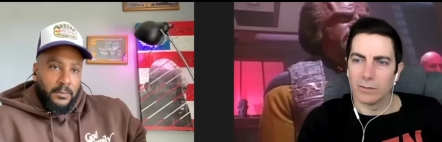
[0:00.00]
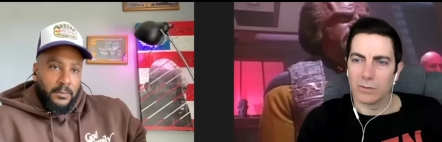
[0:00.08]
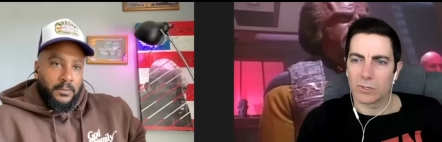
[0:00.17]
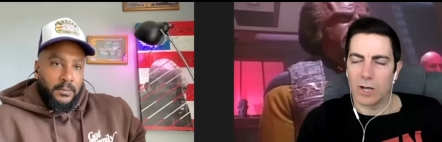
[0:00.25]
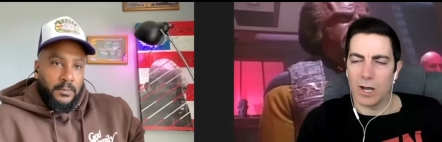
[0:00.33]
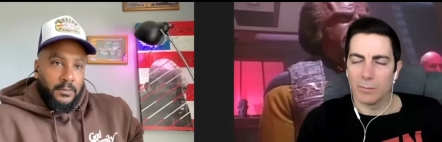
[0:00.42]

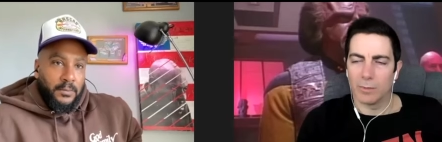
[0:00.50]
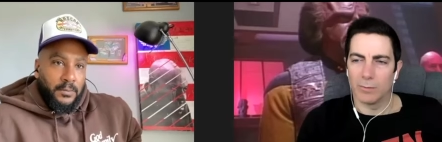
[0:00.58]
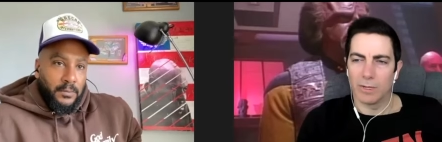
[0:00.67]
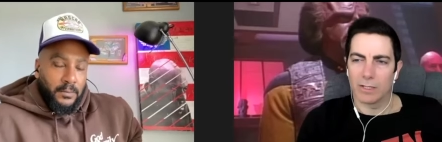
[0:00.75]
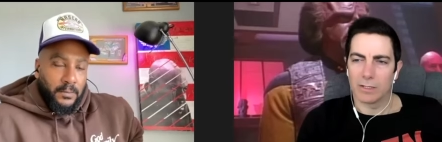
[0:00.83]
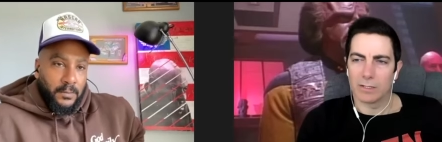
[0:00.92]
Speaker 1: those
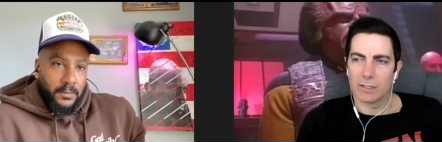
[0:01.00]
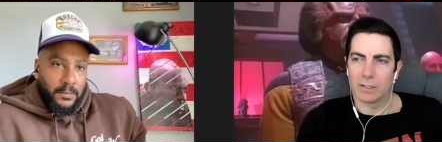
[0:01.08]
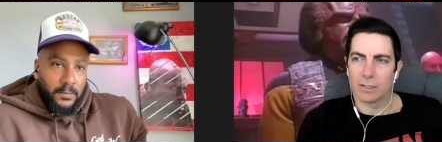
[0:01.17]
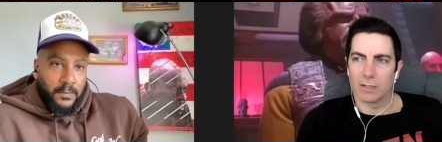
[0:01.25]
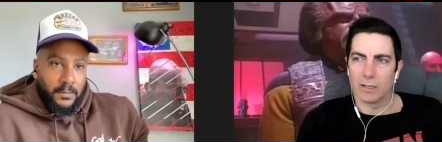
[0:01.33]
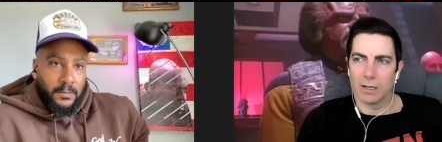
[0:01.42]
compliments
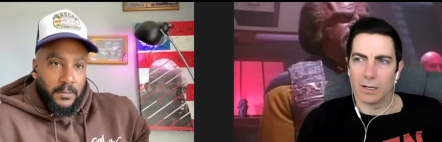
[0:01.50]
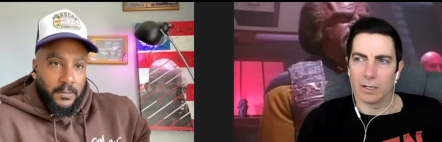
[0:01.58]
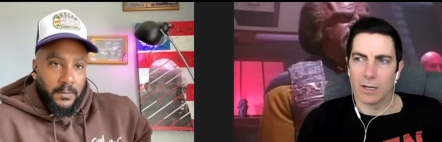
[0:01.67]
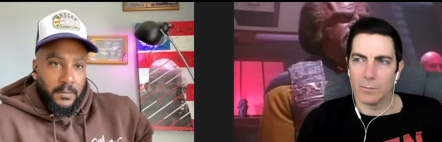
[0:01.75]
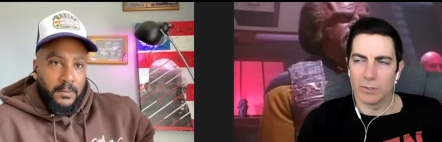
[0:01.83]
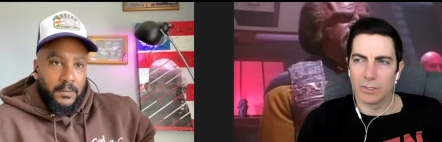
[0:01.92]
a
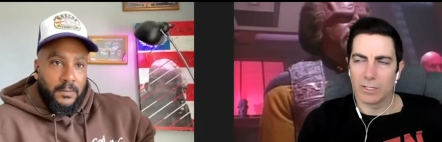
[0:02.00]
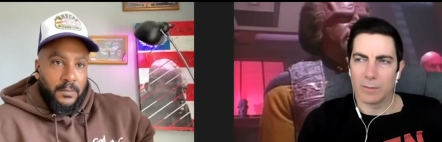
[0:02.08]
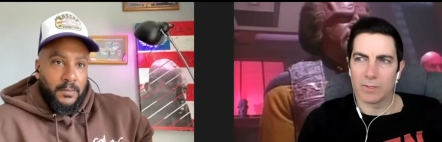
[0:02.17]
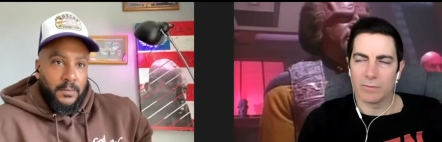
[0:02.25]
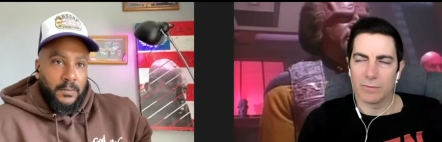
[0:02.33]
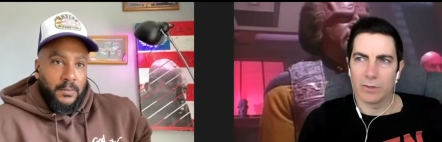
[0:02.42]
couple
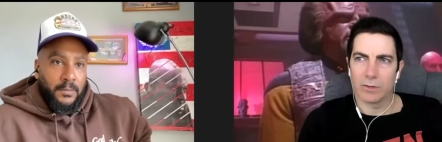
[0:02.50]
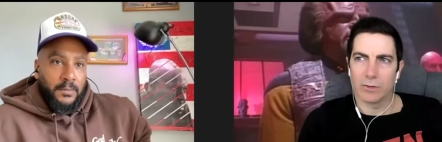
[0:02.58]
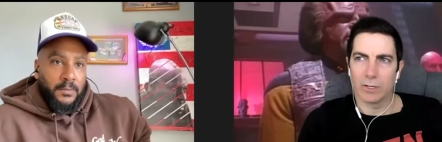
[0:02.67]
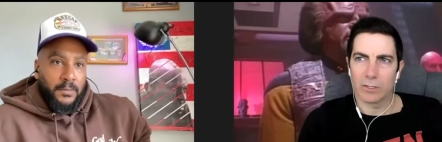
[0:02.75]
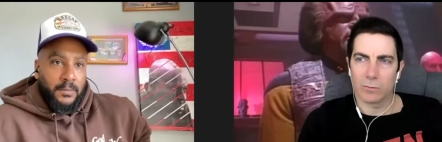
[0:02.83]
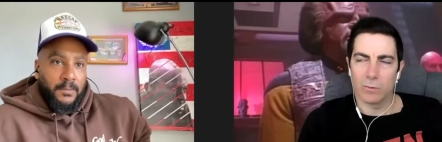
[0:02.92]
steps
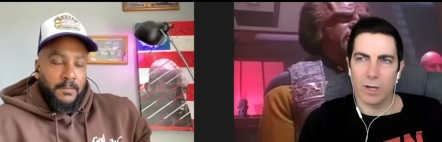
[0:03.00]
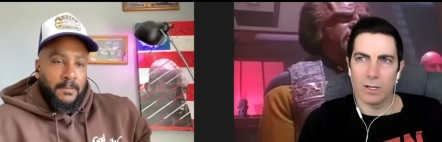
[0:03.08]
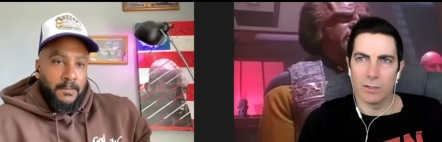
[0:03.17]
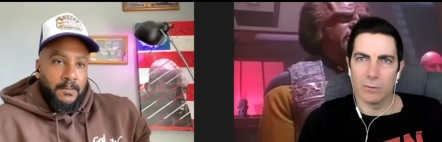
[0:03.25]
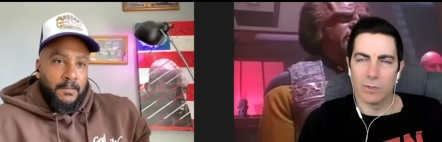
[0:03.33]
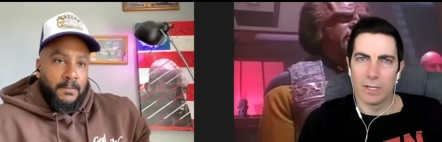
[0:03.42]
further as
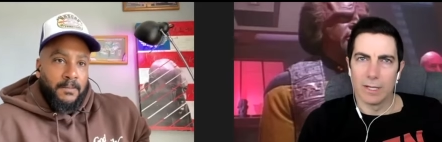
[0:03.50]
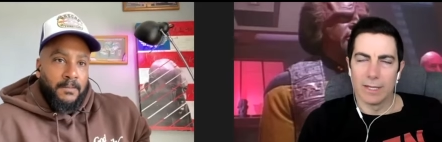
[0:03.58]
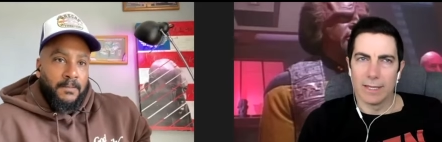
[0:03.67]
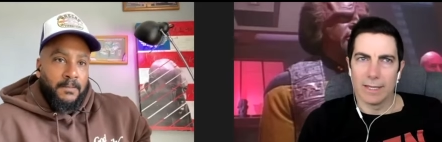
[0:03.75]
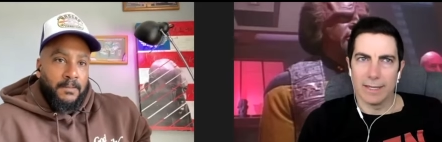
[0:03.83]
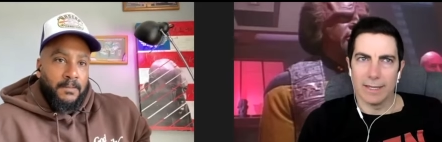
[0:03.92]
well,
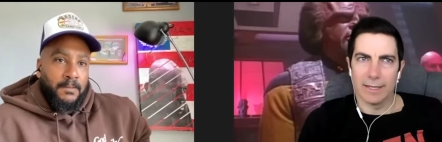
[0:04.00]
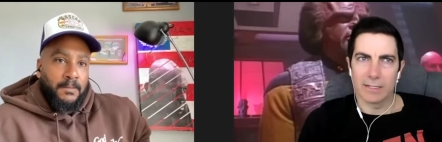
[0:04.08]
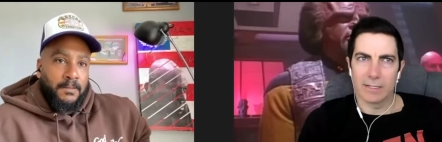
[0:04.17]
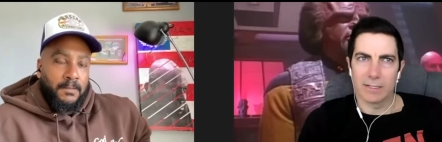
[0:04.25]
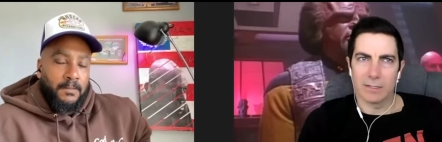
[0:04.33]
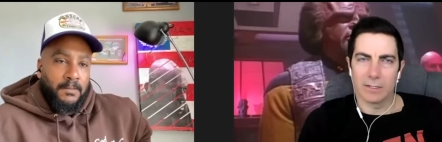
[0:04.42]

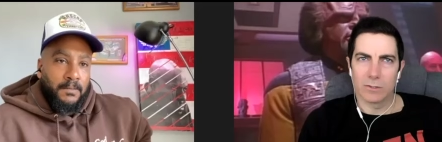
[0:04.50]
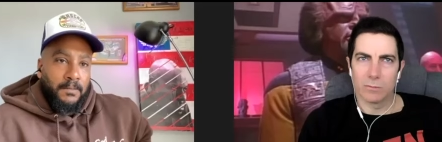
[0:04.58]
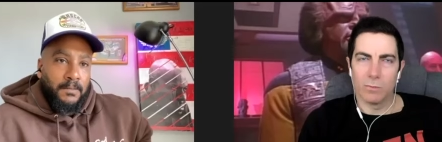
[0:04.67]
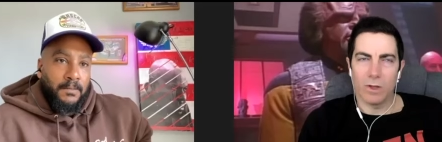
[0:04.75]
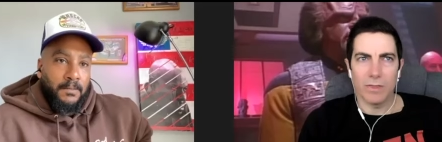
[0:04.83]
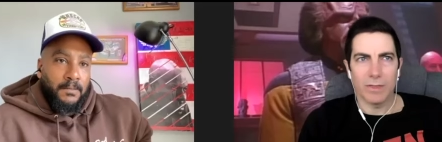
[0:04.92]
it's
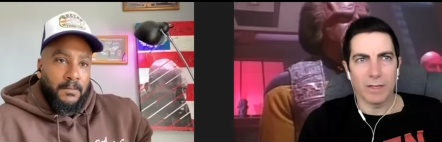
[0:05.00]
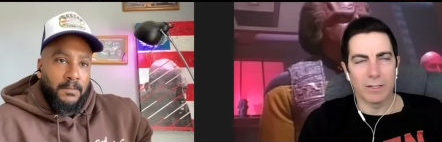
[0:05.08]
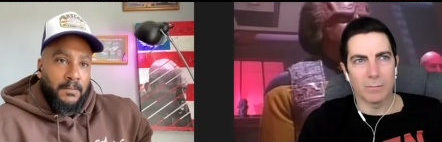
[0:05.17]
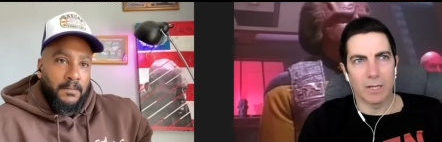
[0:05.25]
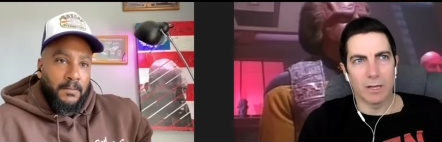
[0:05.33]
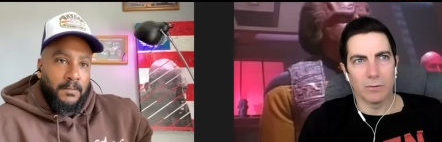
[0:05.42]
it's one thing
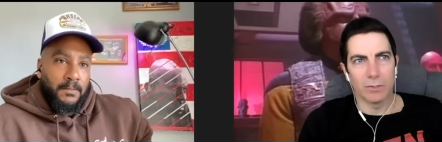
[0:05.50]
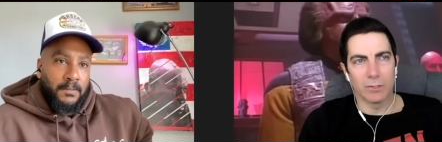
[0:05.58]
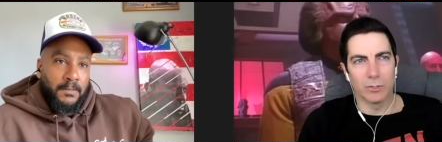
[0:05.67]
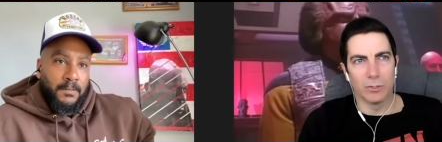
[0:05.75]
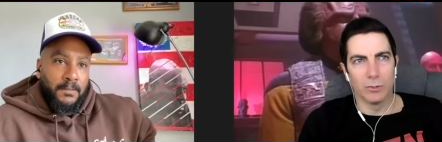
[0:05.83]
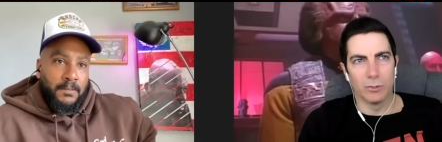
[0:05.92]
to be able
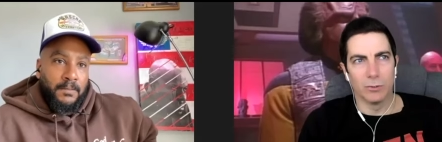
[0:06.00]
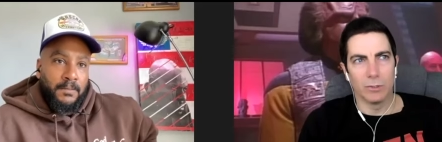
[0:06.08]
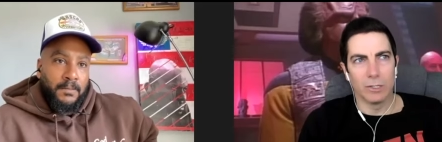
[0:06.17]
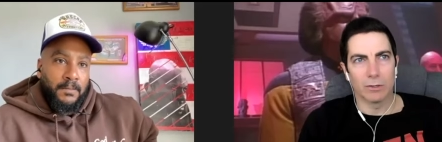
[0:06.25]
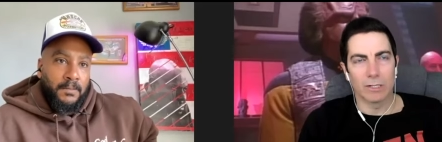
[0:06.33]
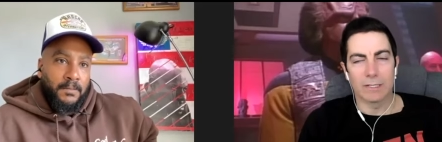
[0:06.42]
to
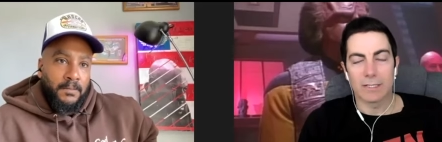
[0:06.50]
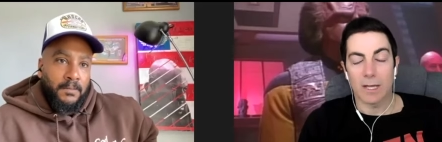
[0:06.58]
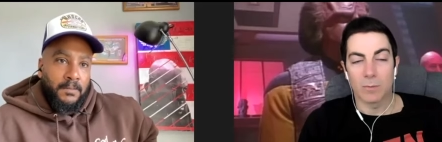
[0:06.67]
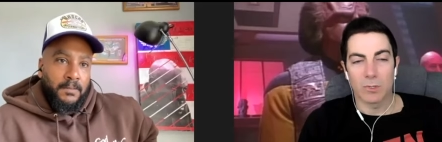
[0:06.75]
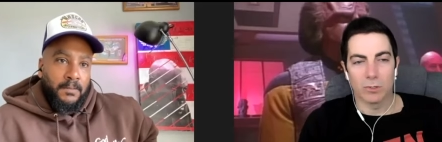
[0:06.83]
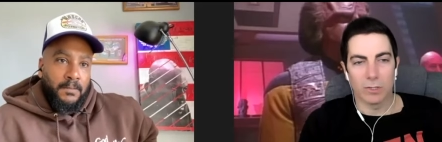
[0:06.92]
you know
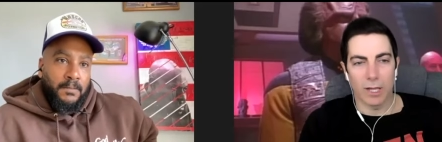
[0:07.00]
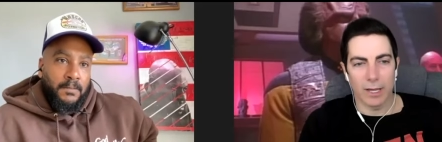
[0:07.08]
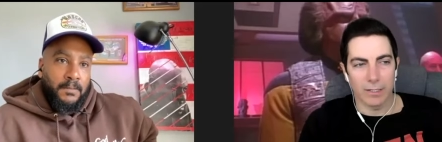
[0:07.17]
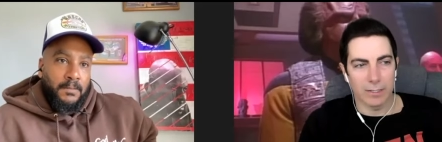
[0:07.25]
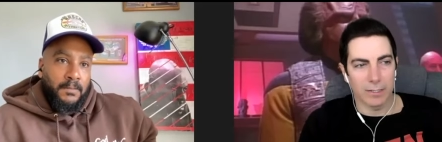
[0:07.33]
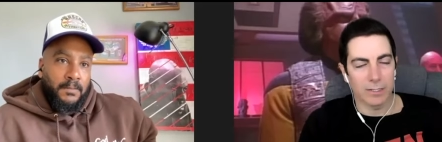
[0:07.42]

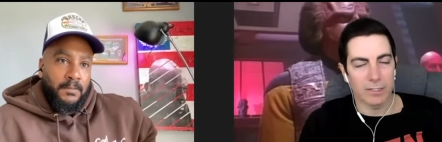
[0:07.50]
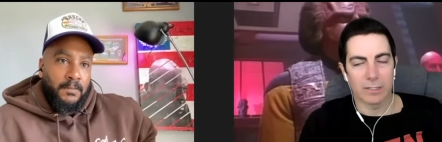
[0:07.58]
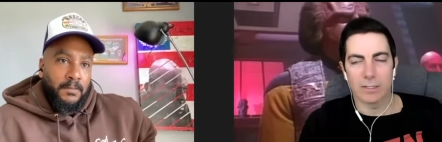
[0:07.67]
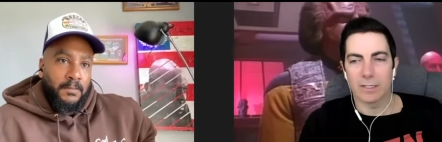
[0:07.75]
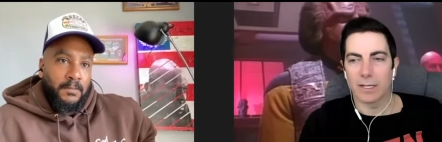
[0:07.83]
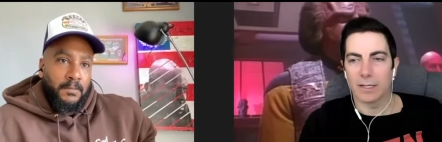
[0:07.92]
conceptualize this
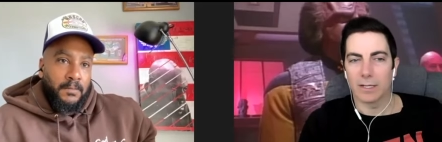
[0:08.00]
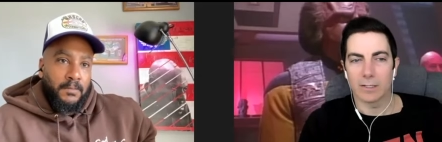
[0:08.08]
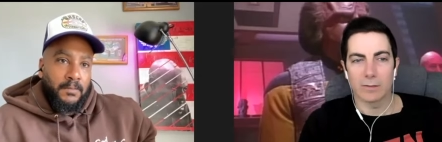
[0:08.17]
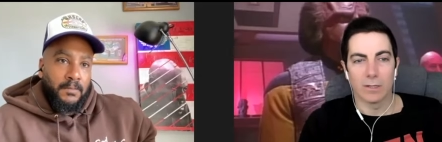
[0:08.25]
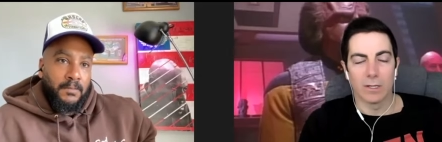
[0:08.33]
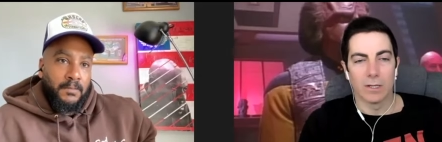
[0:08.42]
and say
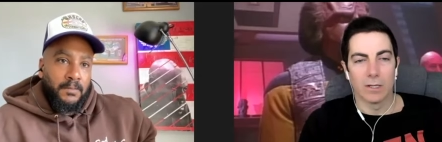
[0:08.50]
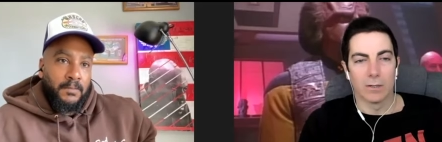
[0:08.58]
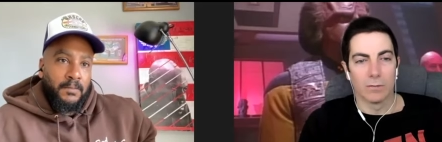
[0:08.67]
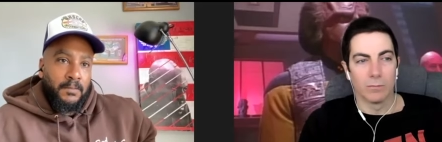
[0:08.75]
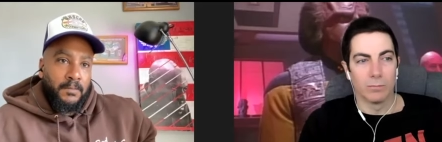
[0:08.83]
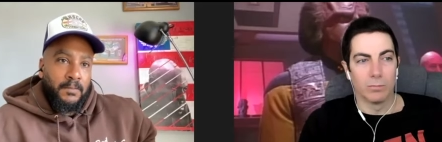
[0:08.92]
let's
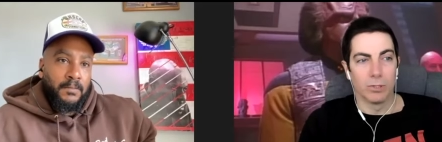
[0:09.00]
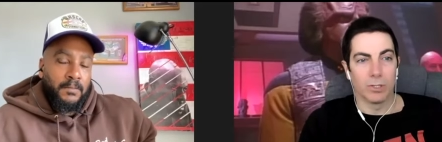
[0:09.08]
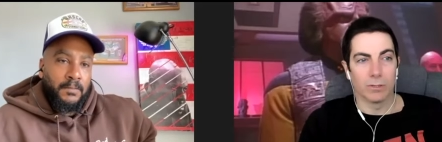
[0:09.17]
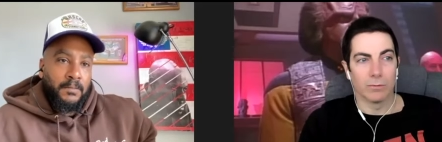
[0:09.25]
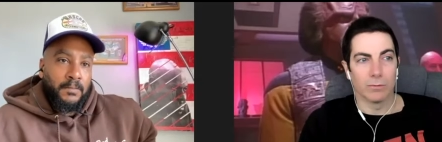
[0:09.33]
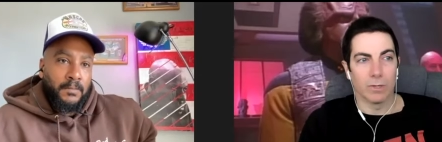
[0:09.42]

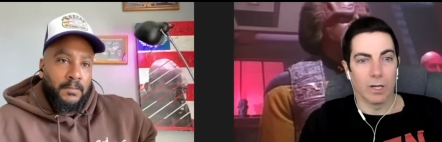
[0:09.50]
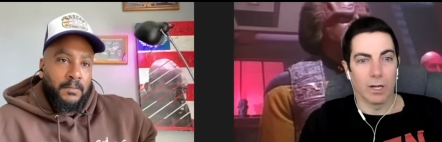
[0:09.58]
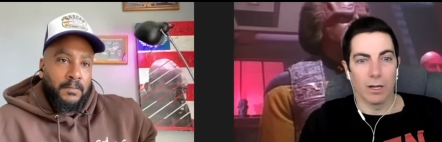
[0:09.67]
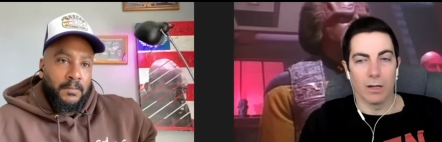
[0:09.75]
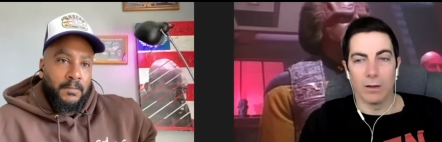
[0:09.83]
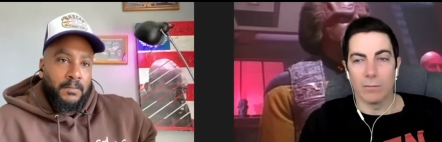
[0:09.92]
put
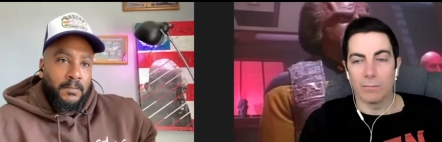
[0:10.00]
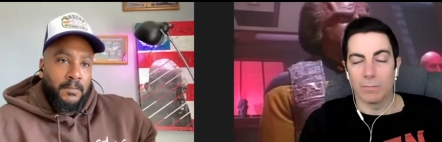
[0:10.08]
uh,